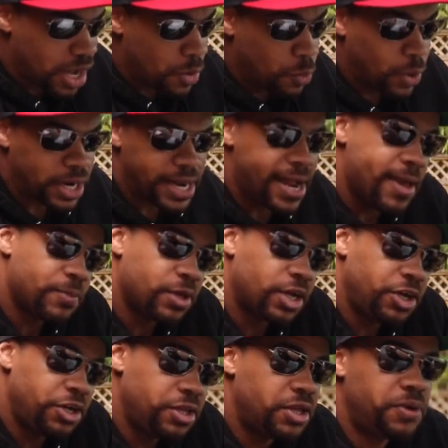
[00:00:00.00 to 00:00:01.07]
What I am going
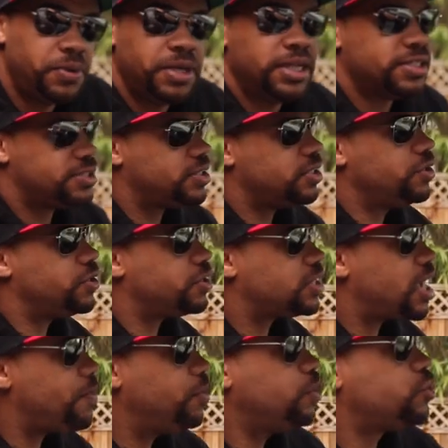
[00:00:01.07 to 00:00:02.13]
to do though, is there's a
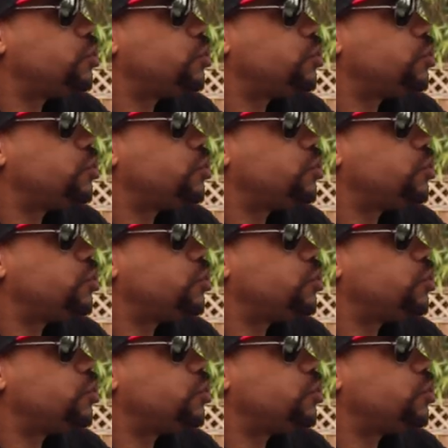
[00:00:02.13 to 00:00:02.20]
couple